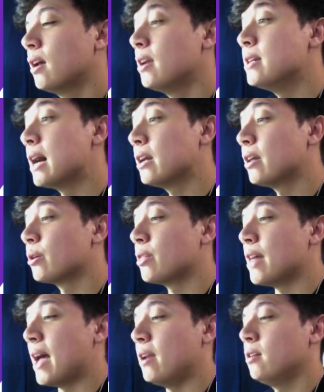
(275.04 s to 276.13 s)
none other
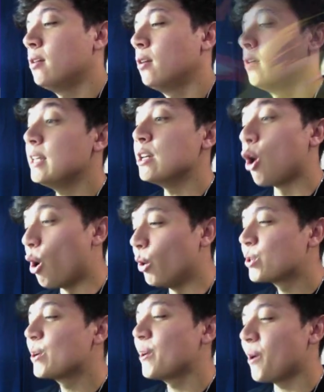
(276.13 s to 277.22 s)
than the
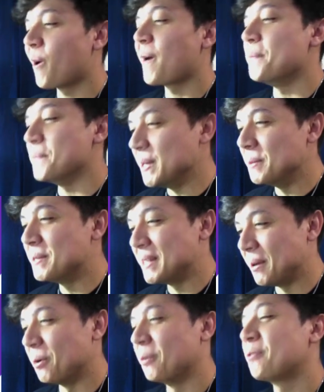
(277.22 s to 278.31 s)
alternate art
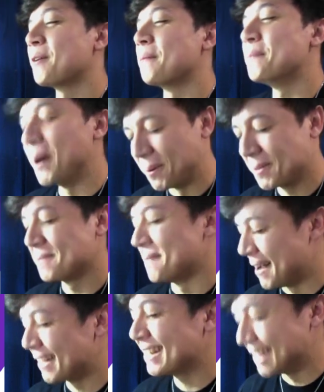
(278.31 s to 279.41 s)
Mewtwo from
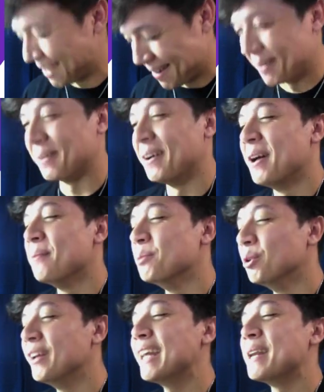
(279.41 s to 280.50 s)
Pokemon Go.
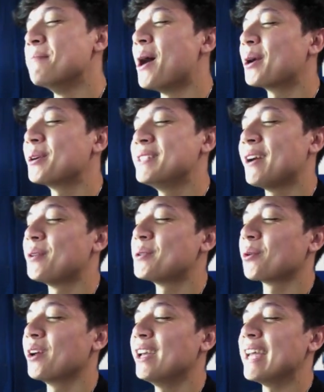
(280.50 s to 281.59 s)
Moving into modern
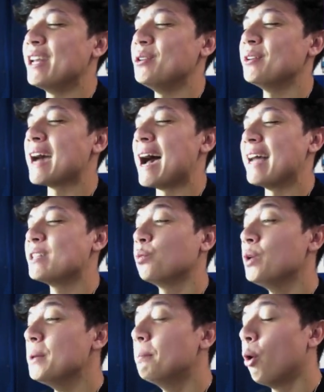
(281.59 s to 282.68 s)
territory again, you guys,
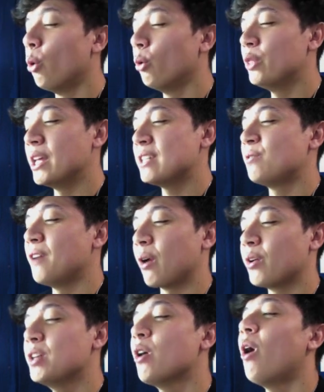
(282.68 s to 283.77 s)
we pulled this
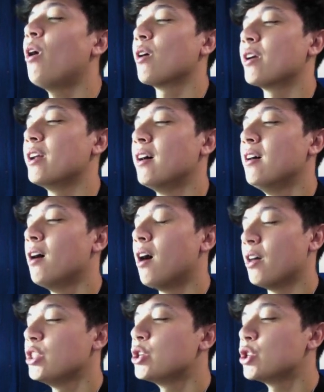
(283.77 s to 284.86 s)
very card
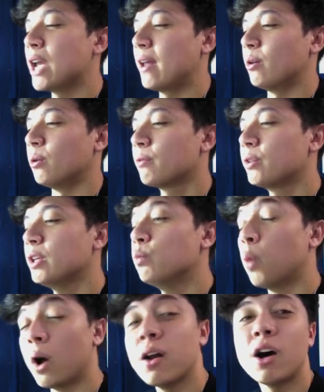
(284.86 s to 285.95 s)
on the channel for the
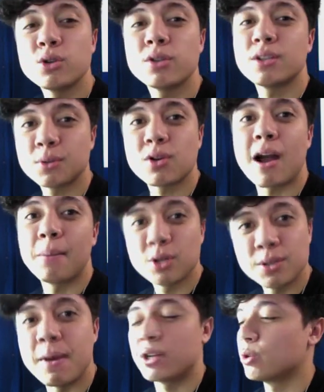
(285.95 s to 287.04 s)
100 subscriber
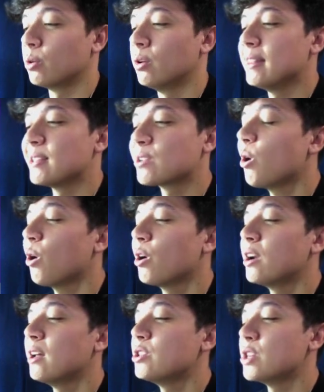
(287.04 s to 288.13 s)
special. This
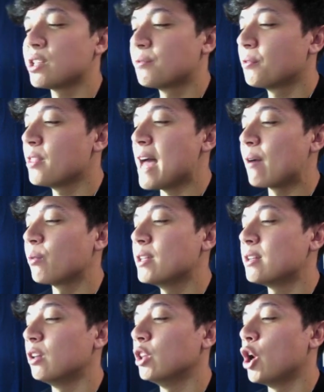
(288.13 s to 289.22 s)
card, just for that
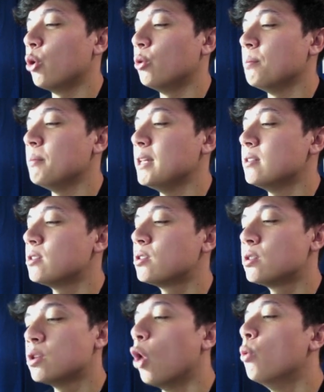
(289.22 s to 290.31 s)
reason alone, means
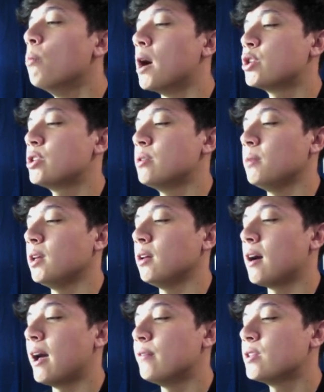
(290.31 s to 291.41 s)
so much to me.
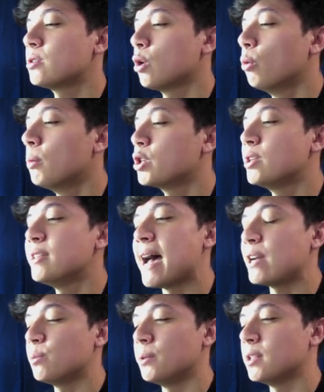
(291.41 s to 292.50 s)
I have so much
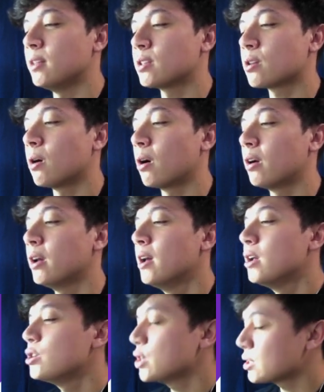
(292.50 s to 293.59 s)
attachment to this card
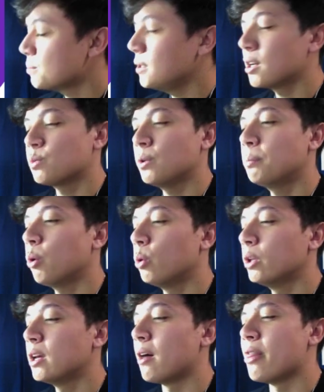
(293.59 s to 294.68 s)
just because we
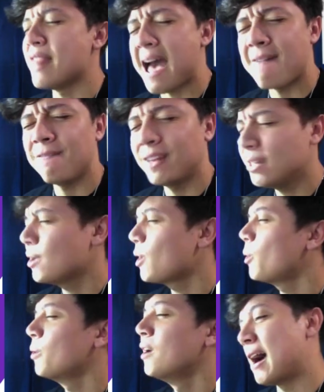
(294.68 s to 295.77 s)
pulled it on that
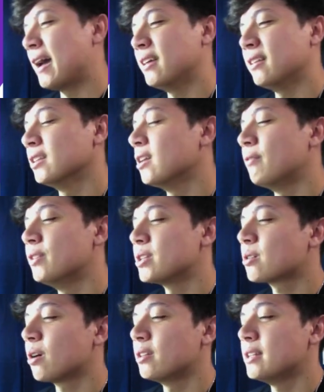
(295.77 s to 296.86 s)
video. I love this
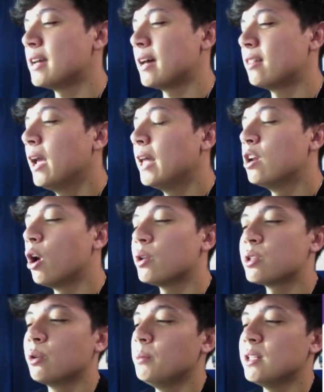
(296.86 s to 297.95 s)
card to death. And it
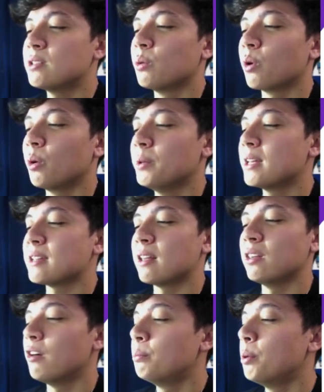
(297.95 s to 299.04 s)
also means the world because I
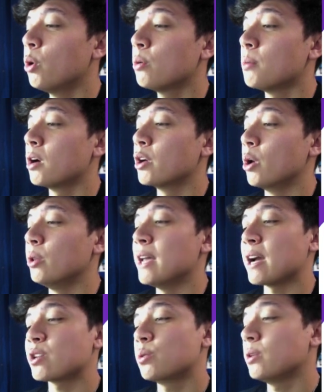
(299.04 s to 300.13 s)
love Pokemon Go, the
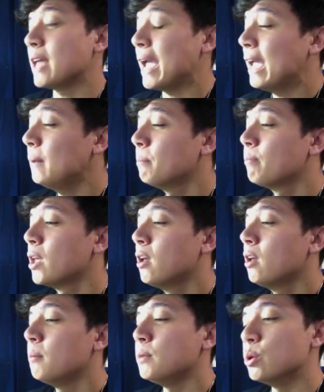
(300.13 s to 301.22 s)
actual game,
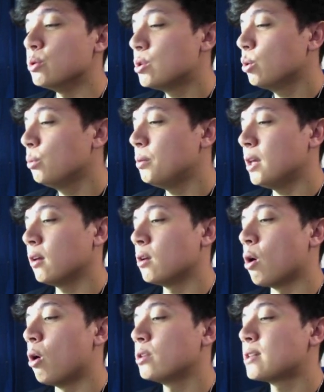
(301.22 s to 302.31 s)
Mewtwo being an
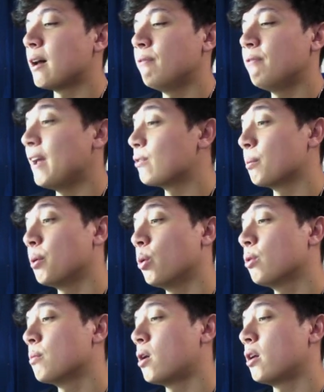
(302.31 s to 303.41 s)
all-time favorite
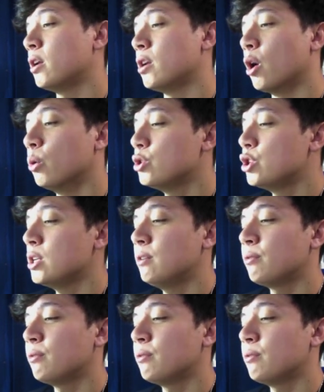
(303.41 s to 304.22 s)
Pokemon, an OG